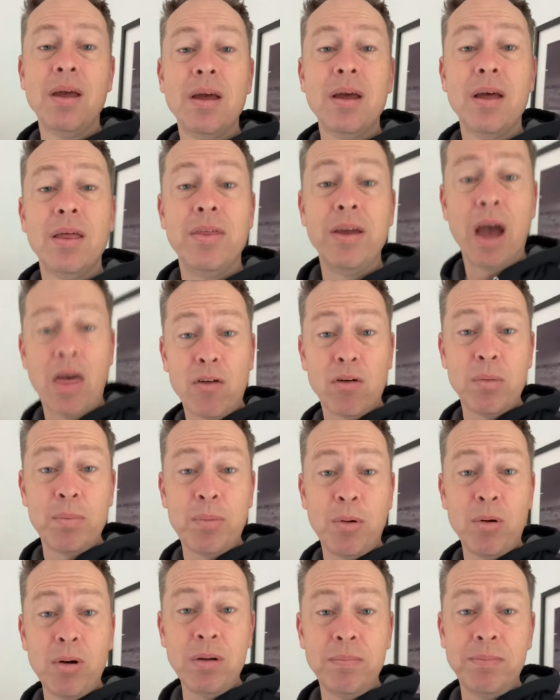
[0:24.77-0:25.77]
The other
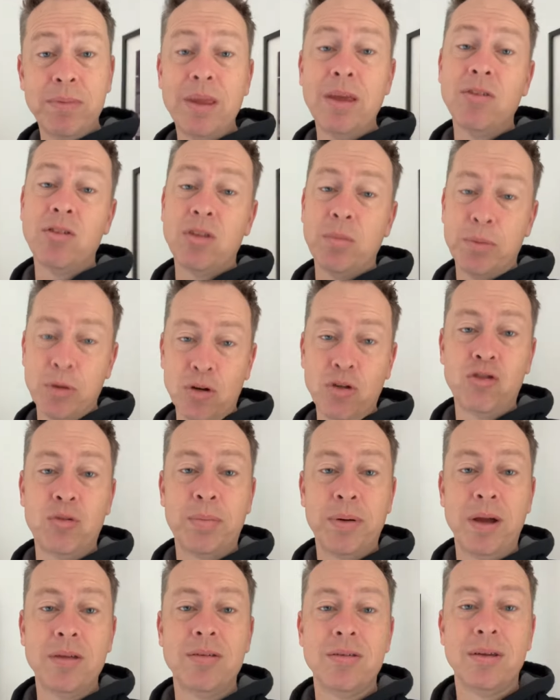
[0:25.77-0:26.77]
report is the Producer
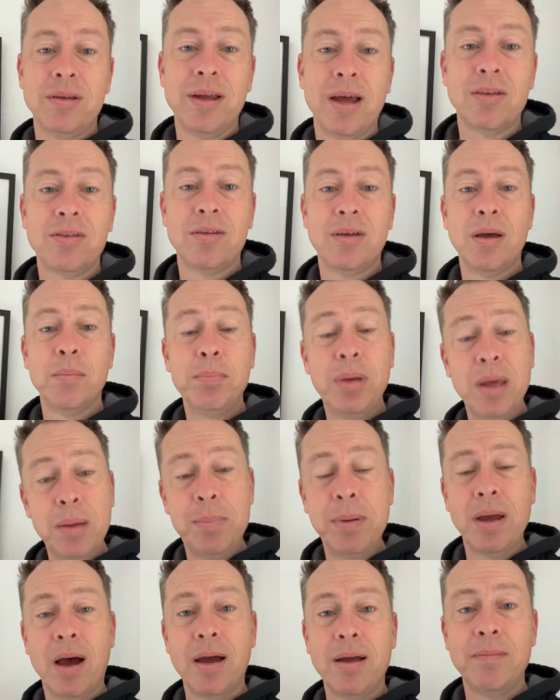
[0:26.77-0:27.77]
Price Index,
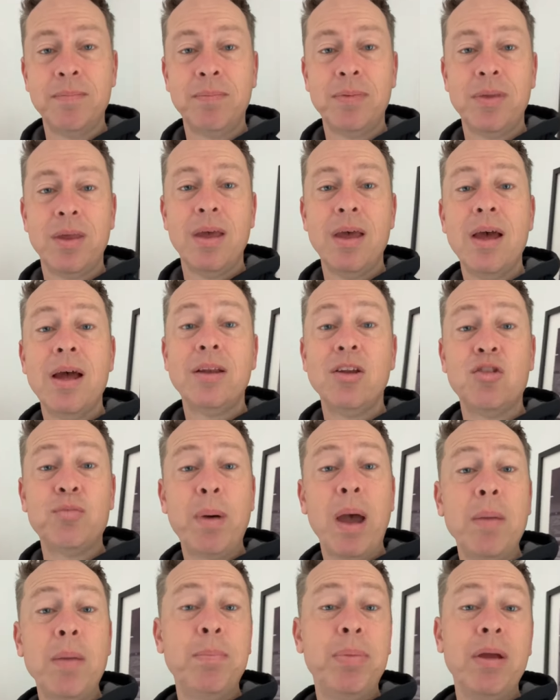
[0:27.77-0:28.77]
PPI.
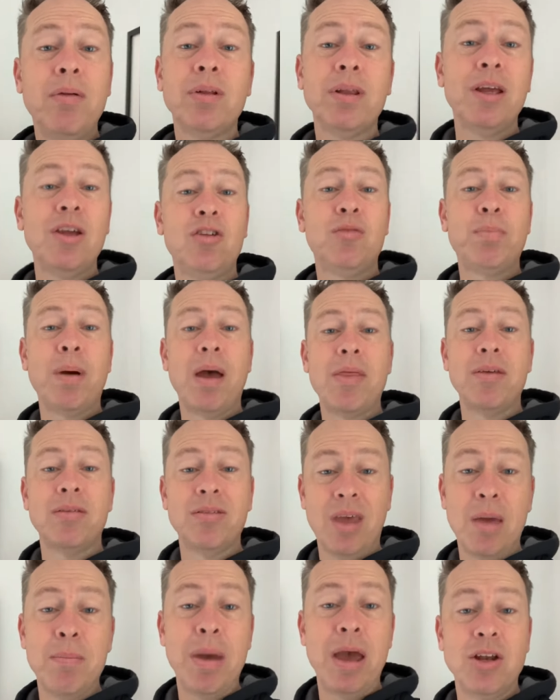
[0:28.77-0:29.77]
Despite being released by the
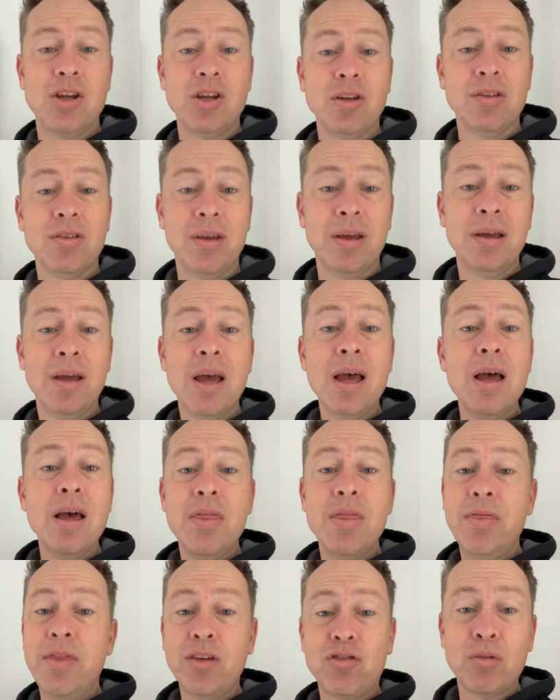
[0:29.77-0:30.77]
same agency,
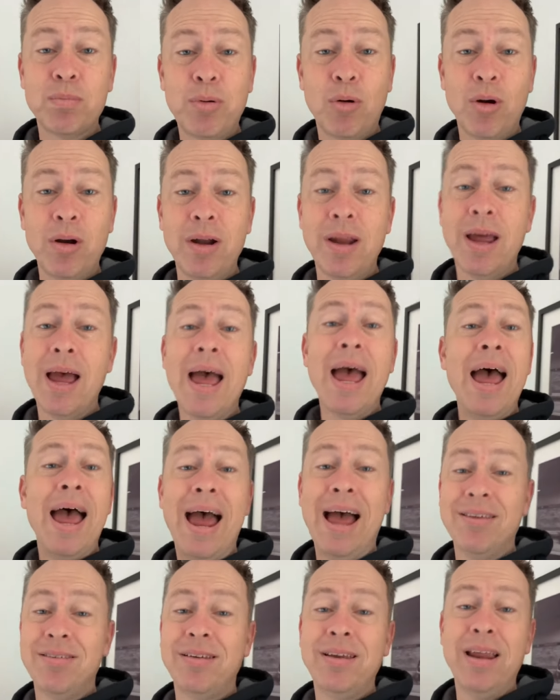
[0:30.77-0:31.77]
this report
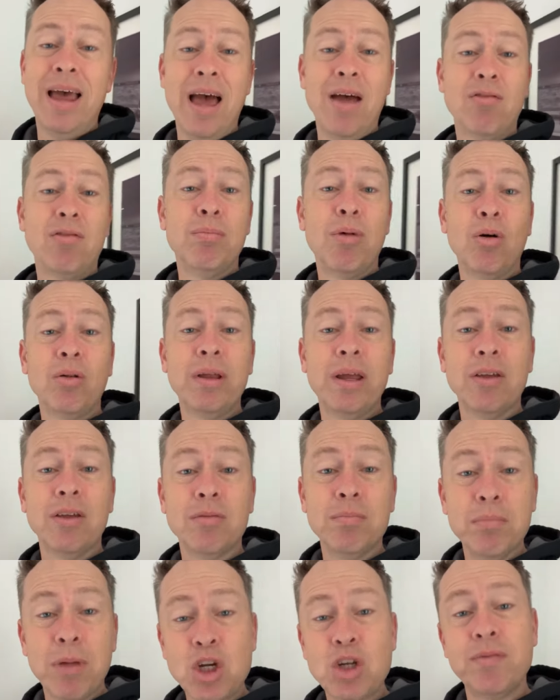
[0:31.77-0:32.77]
hasn't had remotely as
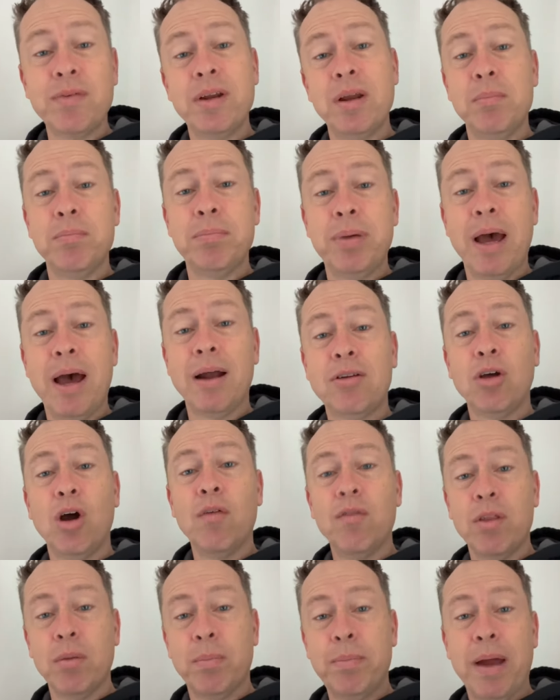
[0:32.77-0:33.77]
much of an impact
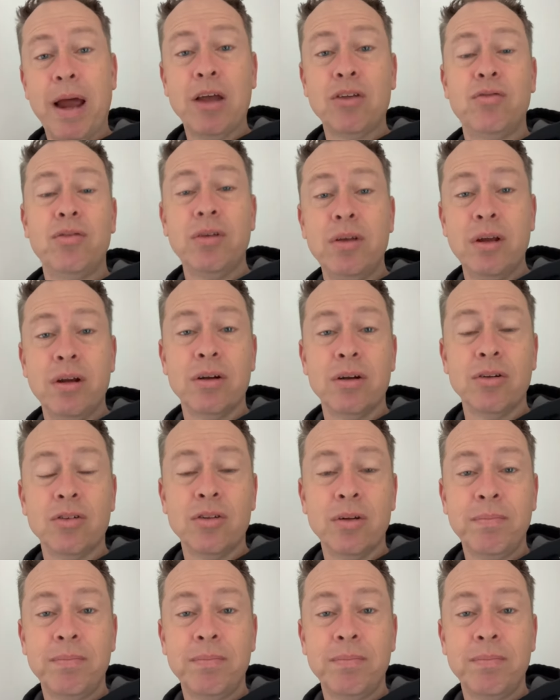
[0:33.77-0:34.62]
over the past few years.